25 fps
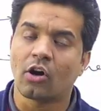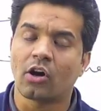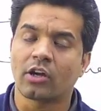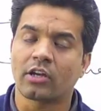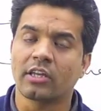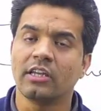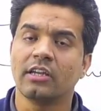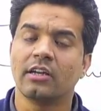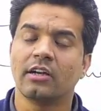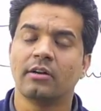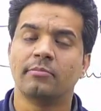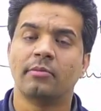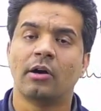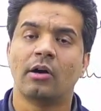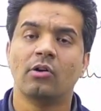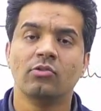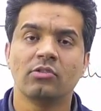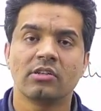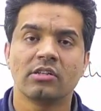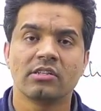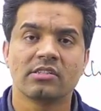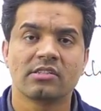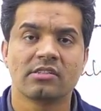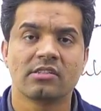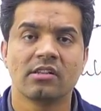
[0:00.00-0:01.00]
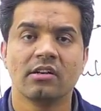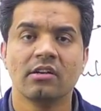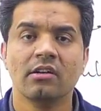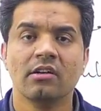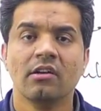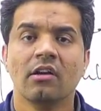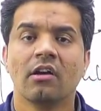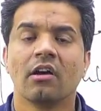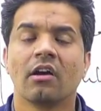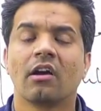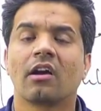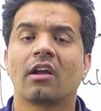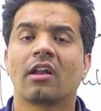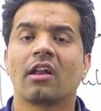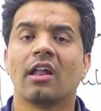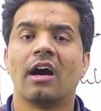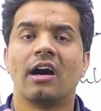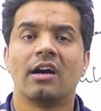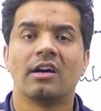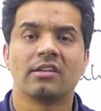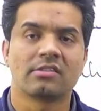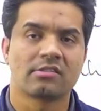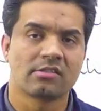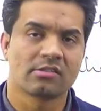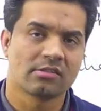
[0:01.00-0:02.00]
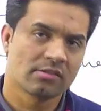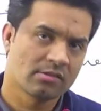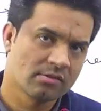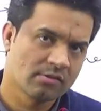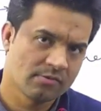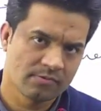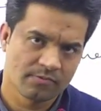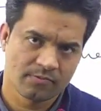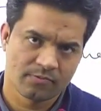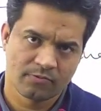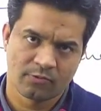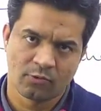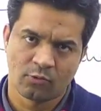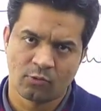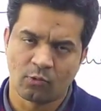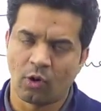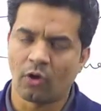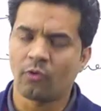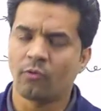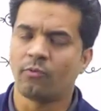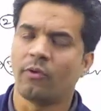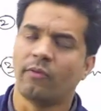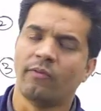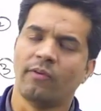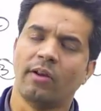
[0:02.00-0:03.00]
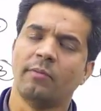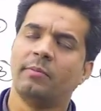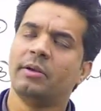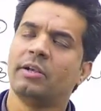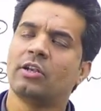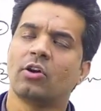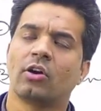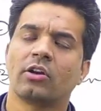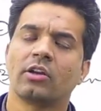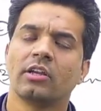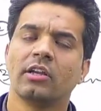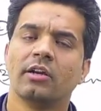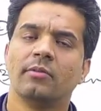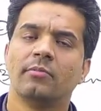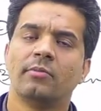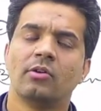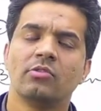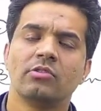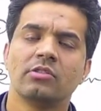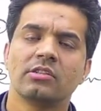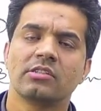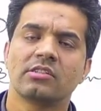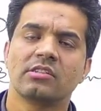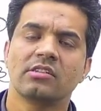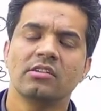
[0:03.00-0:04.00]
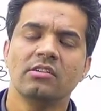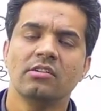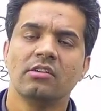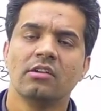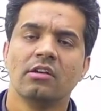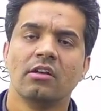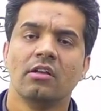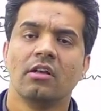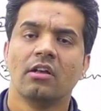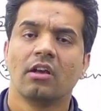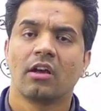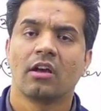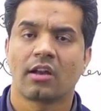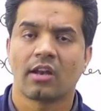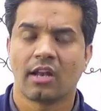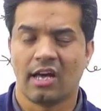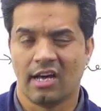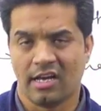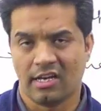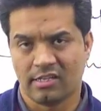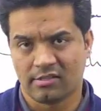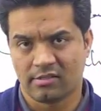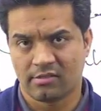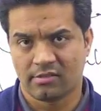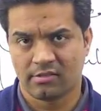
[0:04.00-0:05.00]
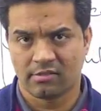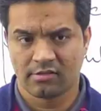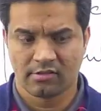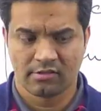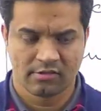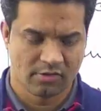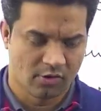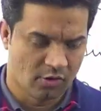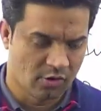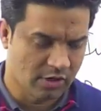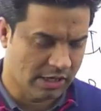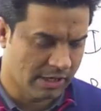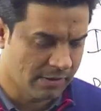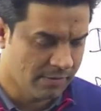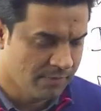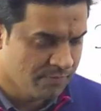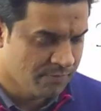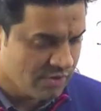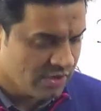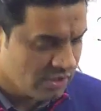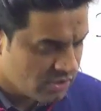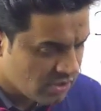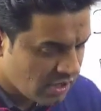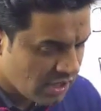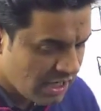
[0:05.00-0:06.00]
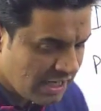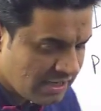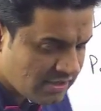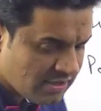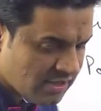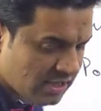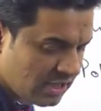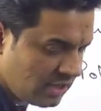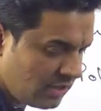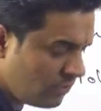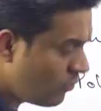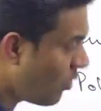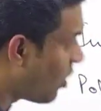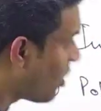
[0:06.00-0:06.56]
talking about is the class. What we will be talking about is the class. Okay, so let's see